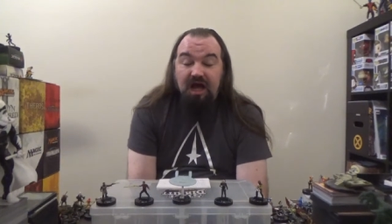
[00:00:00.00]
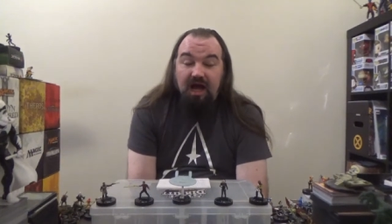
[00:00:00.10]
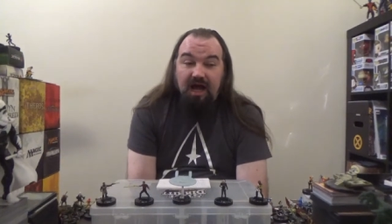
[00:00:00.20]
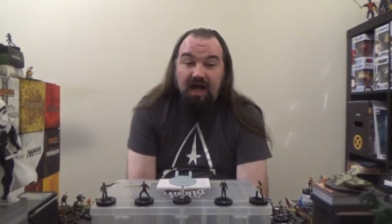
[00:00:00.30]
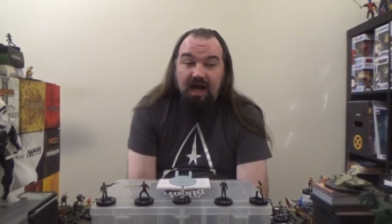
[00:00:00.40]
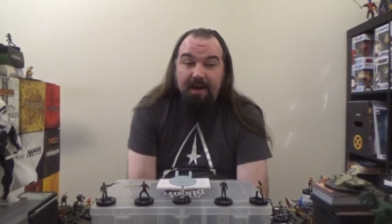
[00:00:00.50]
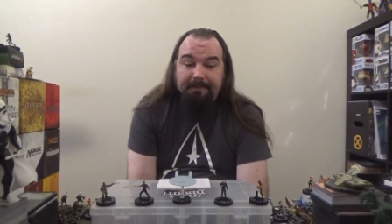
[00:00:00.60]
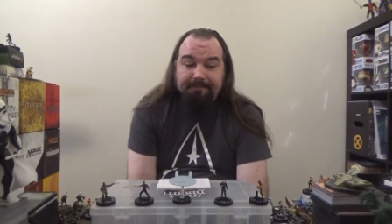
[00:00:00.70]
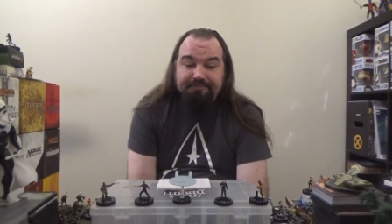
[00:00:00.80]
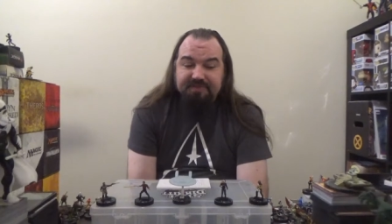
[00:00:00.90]

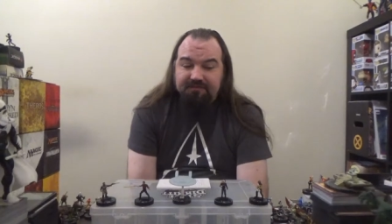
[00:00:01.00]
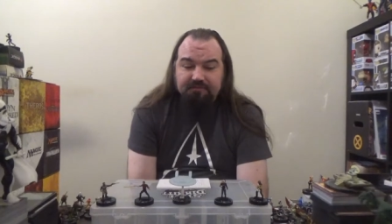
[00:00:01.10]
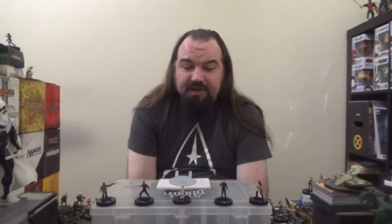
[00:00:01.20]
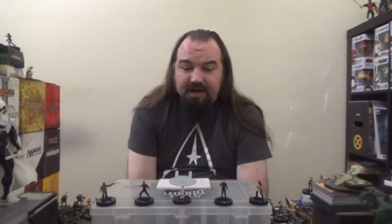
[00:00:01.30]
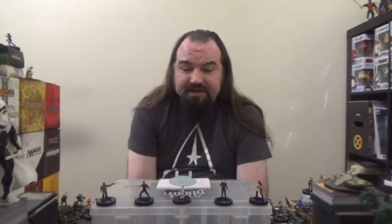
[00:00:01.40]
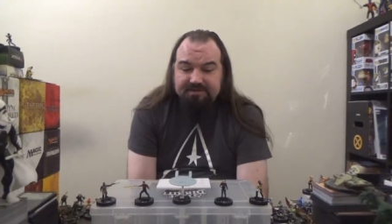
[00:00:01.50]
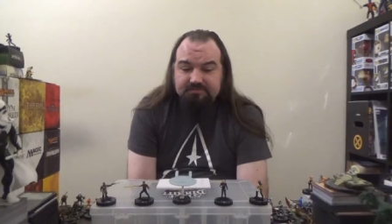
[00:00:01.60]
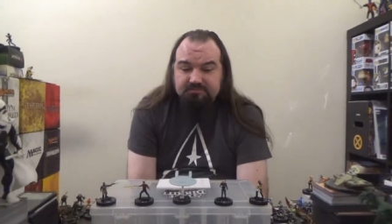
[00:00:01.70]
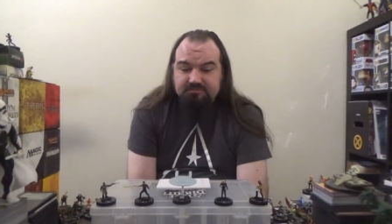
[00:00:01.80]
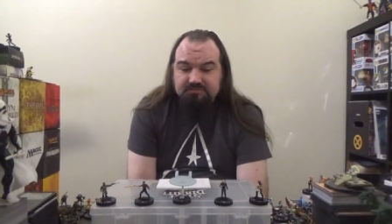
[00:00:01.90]
Um, never bought it.
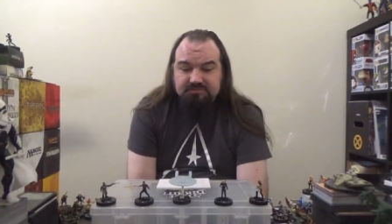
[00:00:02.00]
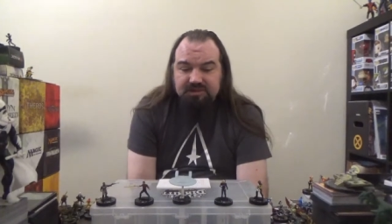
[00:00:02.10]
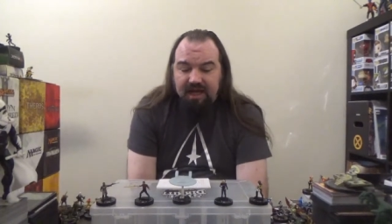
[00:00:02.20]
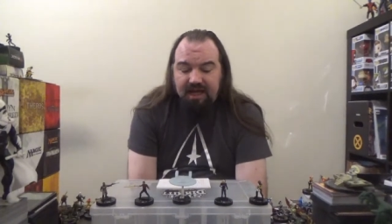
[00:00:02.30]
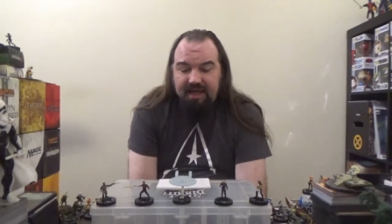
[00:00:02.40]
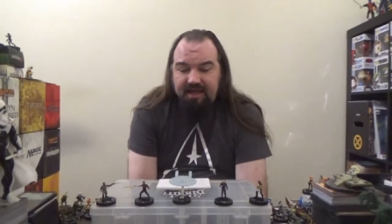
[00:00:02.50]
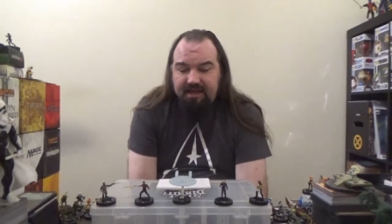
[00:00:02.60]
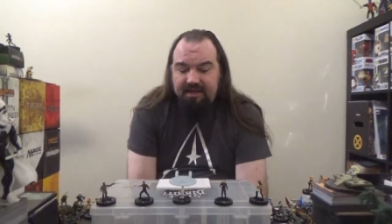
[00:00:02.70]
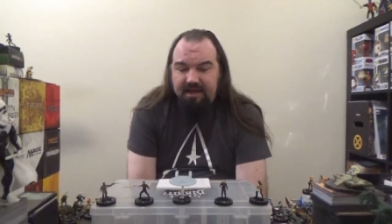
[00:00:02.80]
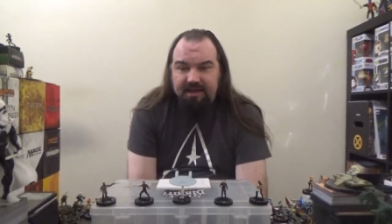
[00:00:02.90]
I,
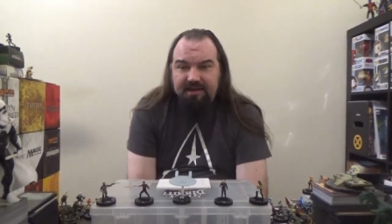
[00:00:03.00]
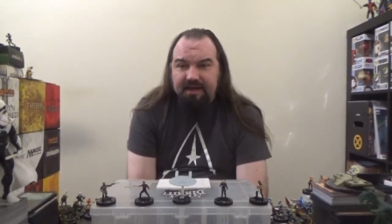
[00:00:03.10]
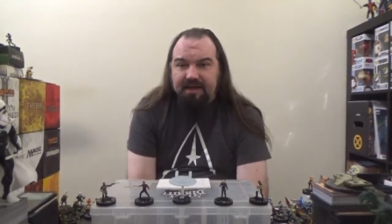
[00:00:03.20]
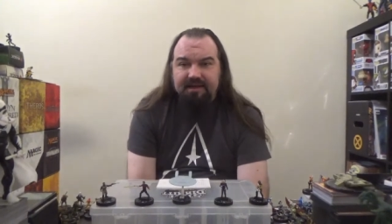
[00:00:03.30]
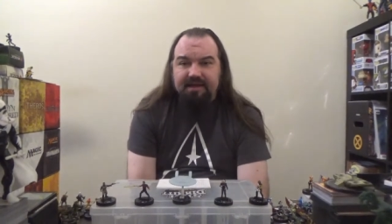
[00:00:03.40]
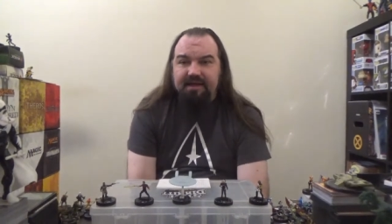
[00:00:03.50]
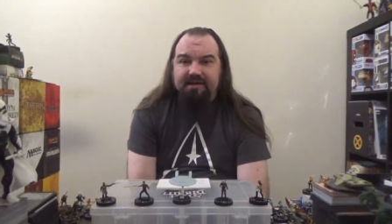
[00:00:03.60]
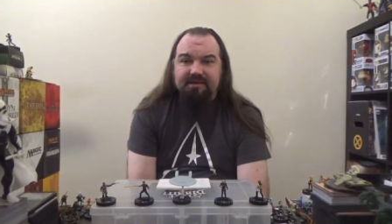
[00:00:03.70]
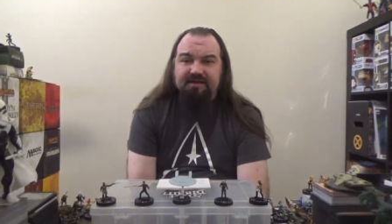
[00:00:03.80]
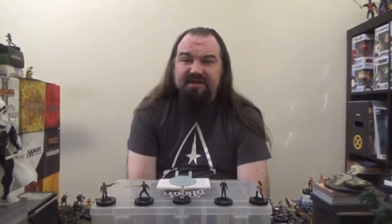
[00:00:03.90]
I,
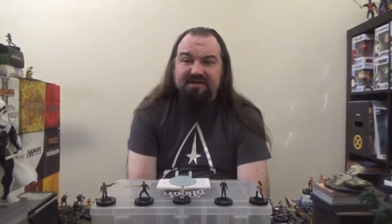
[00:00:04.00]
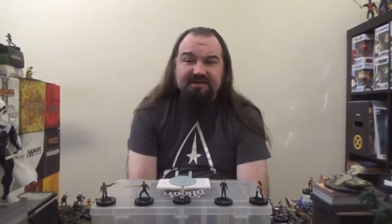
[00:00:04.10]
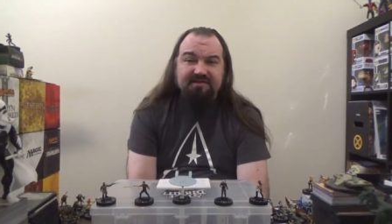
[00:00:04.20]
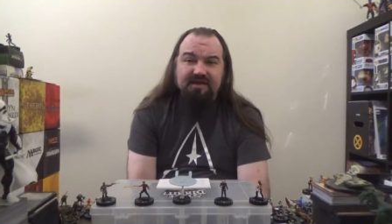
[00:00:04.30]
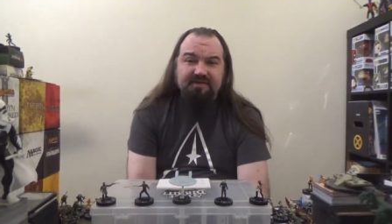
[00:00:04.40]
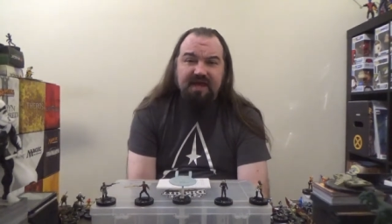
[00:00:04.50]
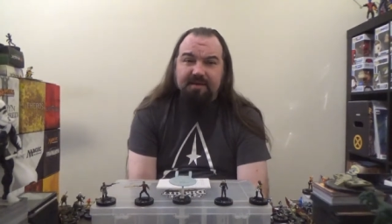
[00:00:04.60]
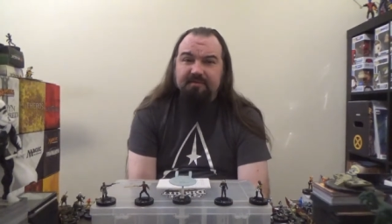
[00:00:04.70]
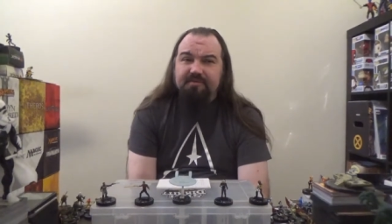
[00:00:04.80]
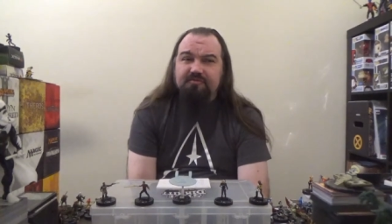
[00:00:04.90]
it's not like I dislike the
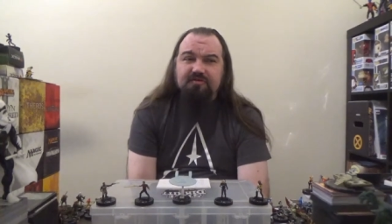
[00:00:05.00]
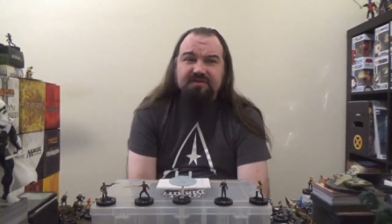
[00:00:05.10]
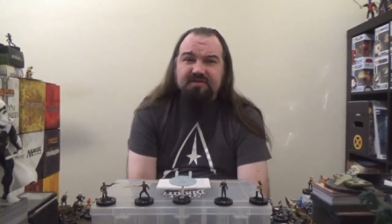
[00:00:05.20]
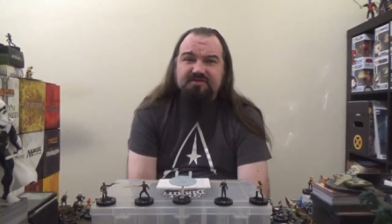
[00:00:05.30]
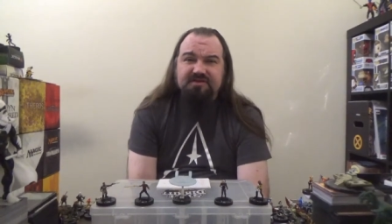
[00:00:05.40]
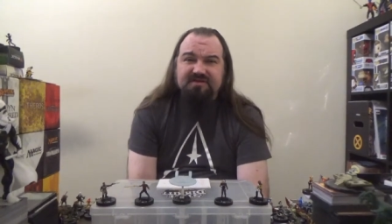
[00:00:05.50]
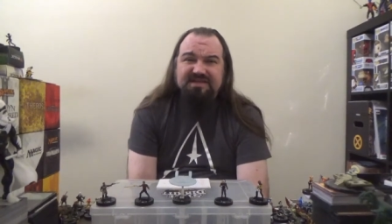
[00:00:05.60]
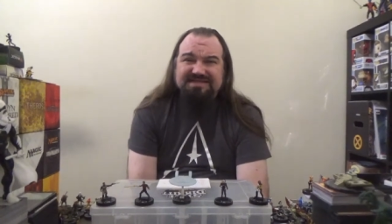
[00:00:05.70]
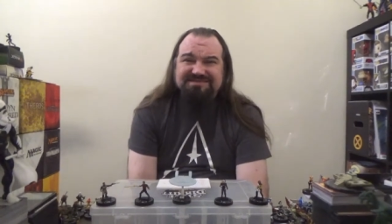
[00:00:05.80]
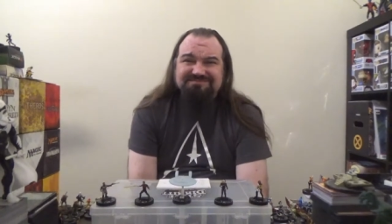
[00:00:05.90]
Abrams movies. It's just
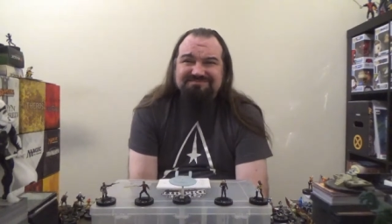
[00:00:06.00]
that